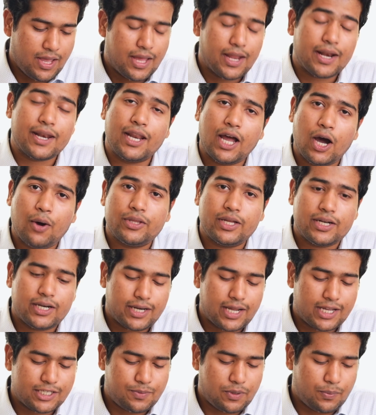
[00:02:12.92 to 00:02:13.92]
now that
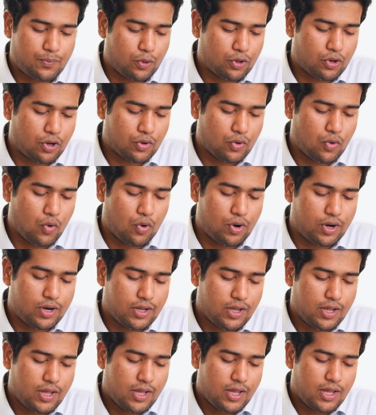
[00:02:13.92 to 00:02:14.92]
it has been put on
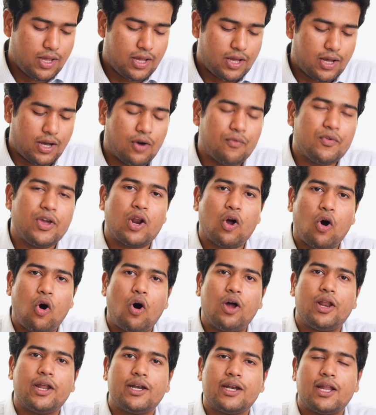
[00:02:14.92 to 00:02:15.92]
hold, we are
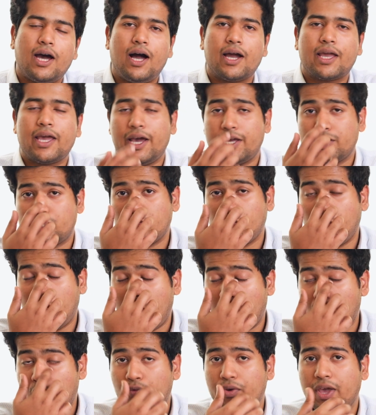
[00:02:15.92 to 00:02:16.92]
all in dark as to
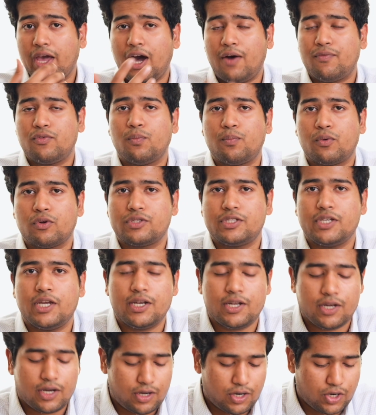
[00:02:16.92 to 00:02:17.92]
how we have to
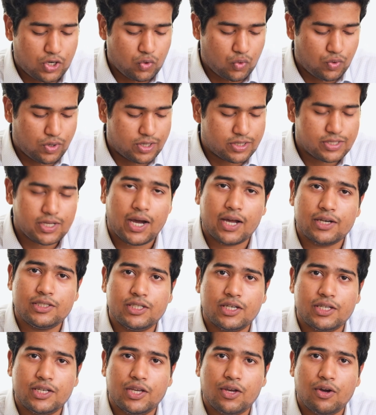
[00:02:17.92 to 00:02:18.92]
proceed towards our
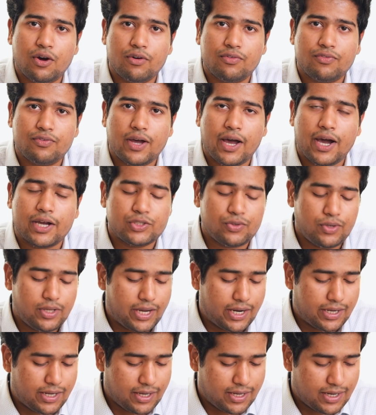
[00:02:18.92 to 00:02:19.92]
journey of actually
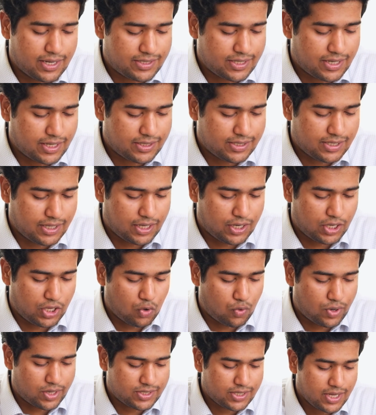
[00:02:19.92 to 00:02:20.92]
getting a residency in
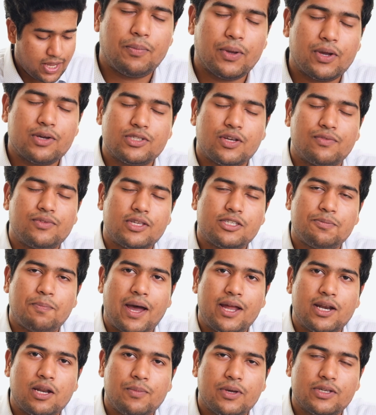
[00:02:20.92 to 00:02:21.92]
US. Because of this
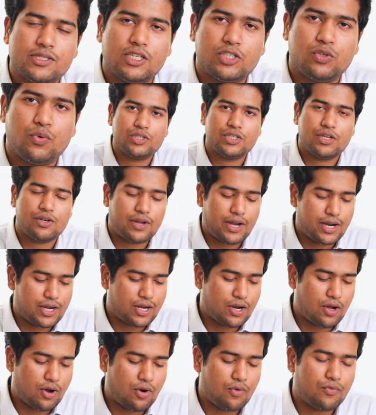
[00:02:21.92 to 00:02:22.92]
pandemic situation
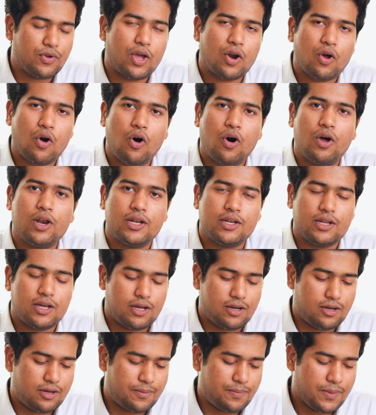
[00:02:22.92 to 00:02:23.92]
right now, we are all in
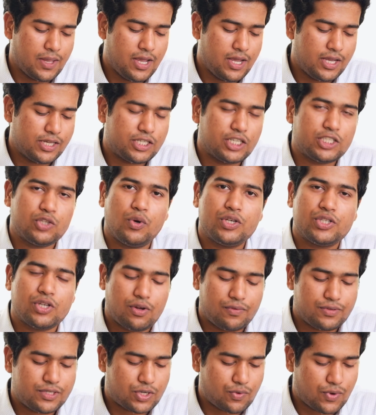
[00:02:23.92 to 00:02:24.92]
a
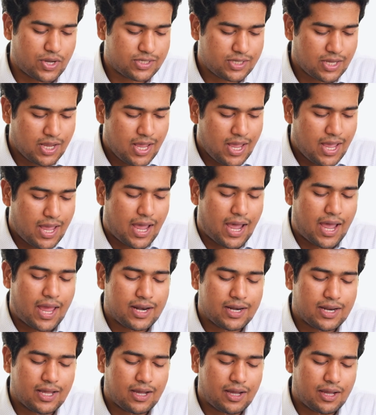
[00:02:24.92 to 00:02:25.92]
situation of stress.
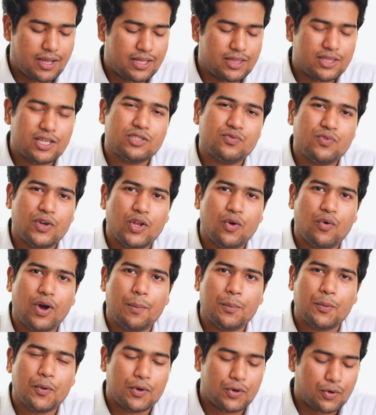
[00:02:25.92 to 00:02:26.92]
And in this video,
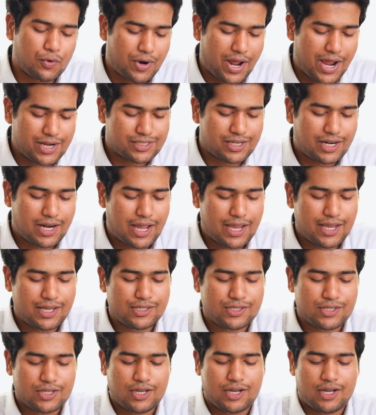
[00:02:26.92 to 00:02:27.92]
I'm going to
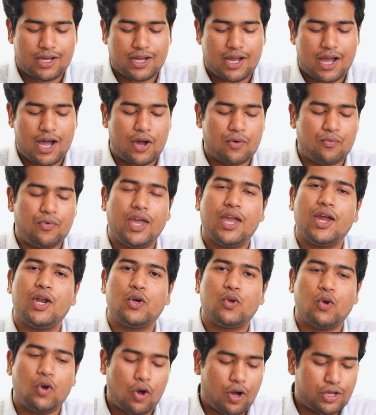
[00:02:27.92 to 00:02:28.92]
rationalize our way
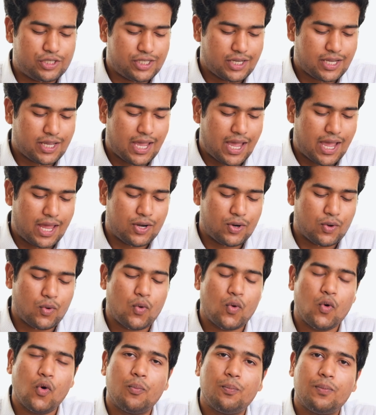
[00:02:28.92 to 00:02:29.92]
into logic and
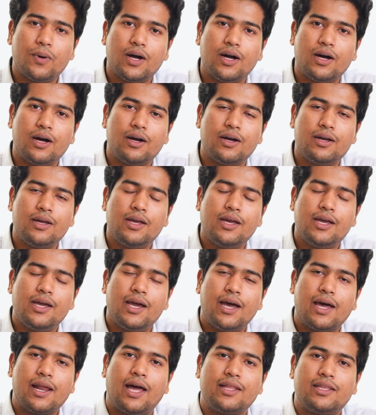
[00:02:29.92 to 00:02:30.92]
hope
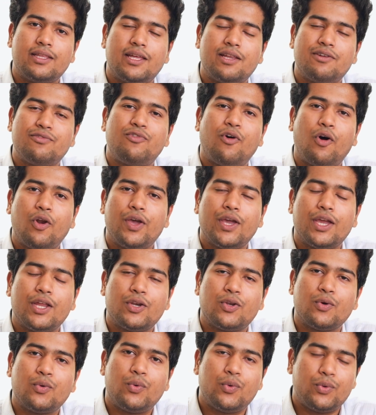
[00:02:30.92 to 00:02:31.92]
rather than falling
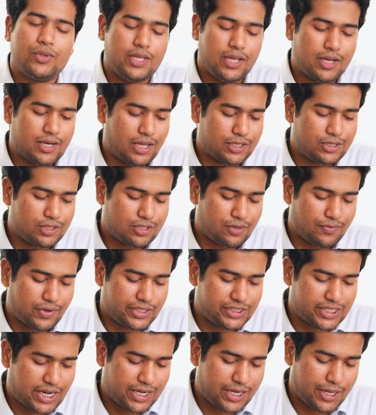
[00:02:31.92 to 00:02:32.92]
into the clutches of
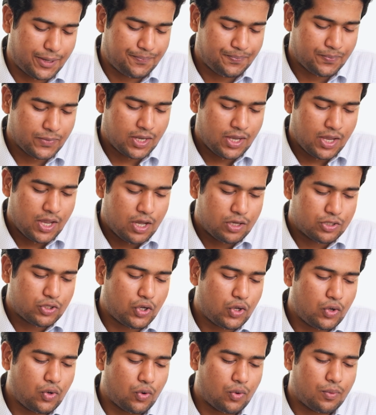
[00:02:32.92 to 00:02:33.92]
anxiety.
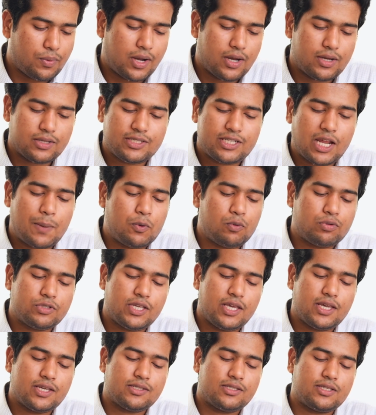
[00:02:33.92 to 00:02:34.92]
So Step 2
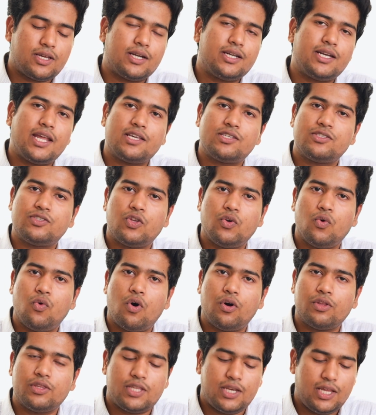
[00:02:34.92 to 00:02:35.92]
CS tests
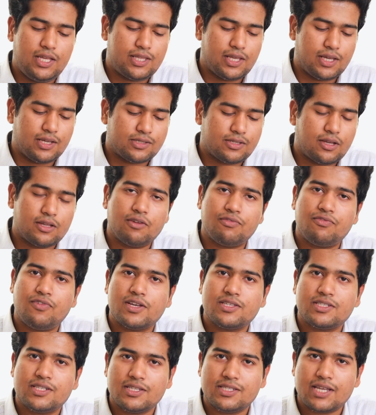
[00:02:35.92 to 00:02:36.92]
you on 3 things. The
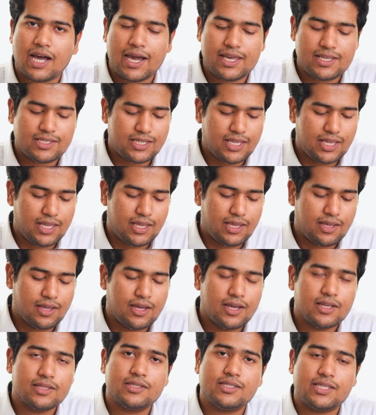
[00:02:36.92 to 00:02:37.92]
first is ICE,
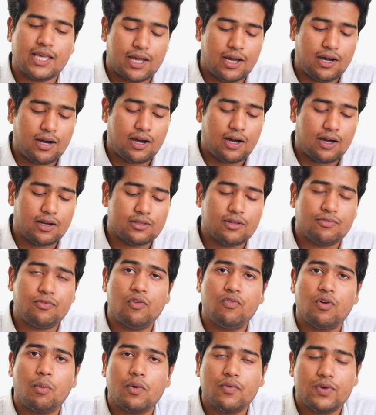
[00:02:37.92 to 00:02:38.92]
the
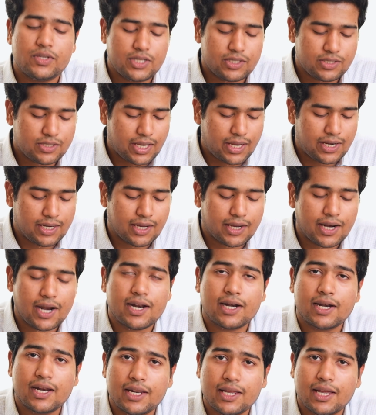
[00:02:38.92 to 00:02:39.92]
full form of which is
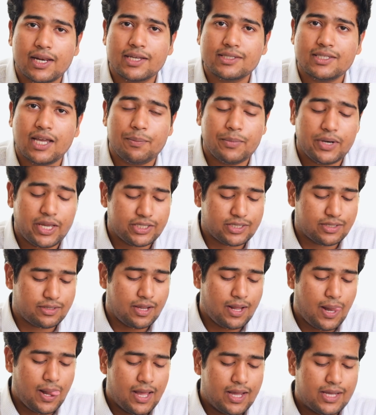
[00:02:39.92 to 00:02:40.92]
Integrated Clinical
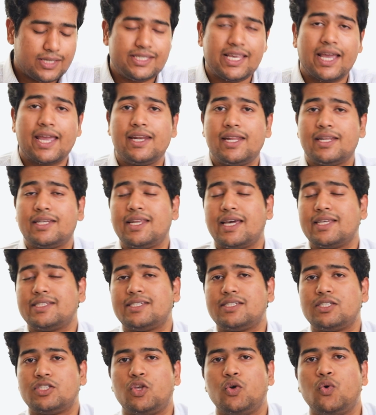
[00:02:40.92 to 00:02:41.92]
Examination. Second, it
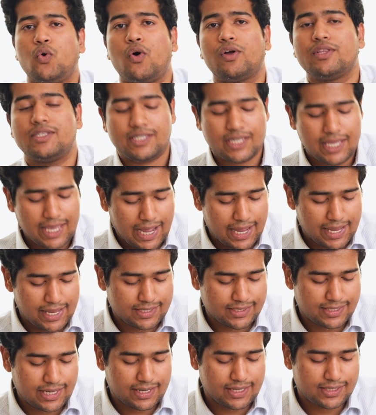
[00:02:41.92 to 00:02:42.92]
tests you on
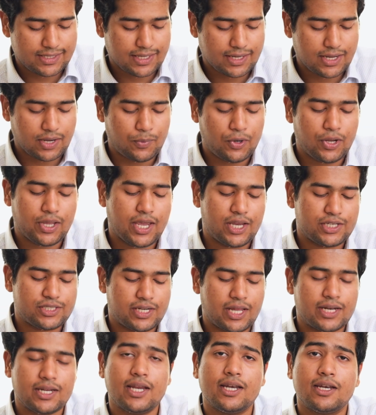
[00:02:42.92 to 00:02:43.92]
CIS, that is
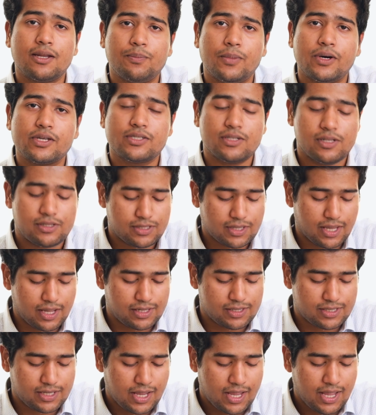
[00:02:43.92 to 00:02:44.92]
Communication and Interpersonal
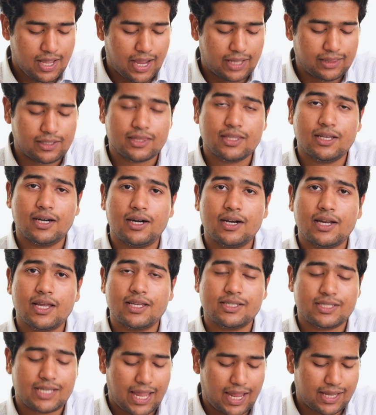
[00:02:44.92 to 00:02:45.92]
Skills. And the third
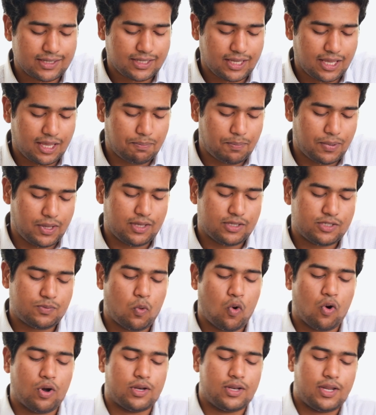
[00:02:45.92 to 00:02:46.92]
is SEP,
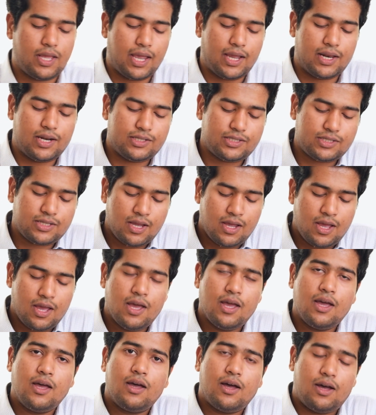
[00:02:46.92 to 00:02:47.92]
Spoken English
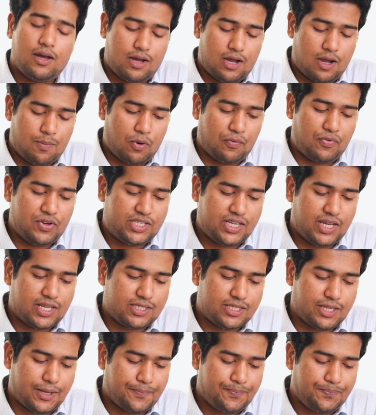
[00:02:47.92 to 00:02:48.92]

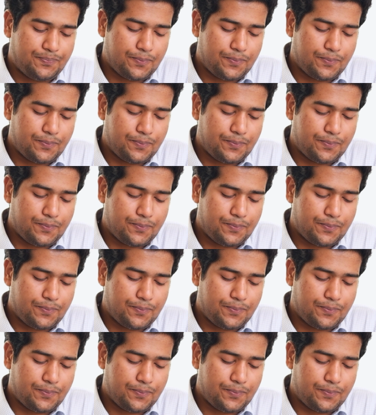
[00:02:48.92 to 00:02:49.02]
Proficiency.